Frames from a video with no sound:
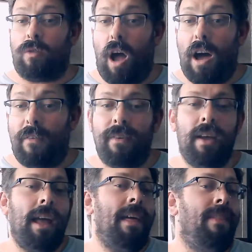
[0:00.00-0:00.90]
are off.
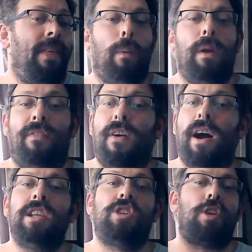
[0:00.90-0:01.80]
They would have
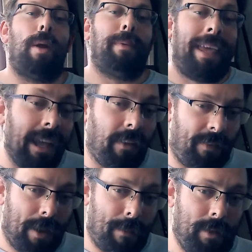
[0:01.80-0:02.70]
fucking straight up killed
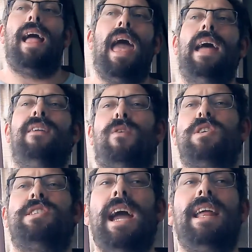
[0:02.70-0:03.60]
them. And for a
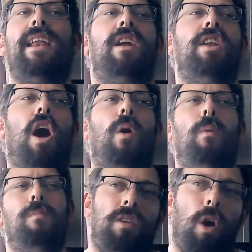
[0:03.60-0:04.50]
second there,
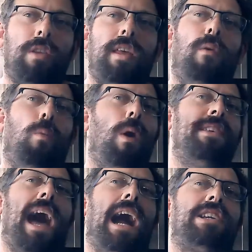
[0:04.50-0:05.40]
Gouta was
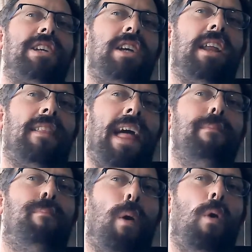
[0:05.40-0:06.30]
actually going to
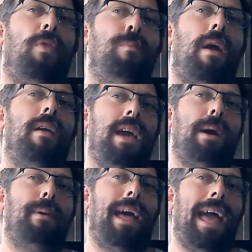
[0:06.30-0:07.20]
let both
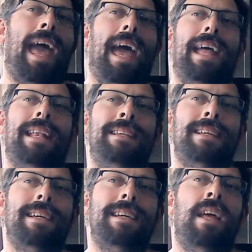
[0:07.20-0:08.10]
Maruyama and
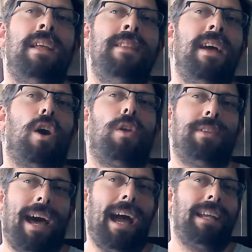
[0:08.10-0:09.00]
Negoro
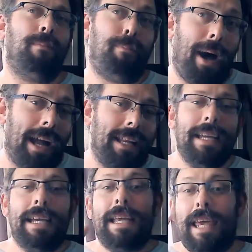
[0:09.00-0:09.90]
die. But
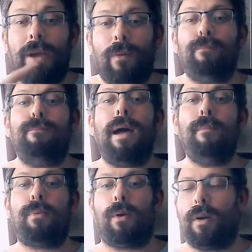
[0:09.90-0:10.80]
he
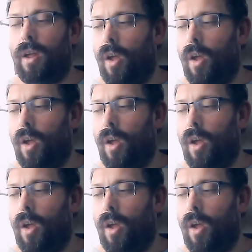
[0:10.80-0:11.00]
remembered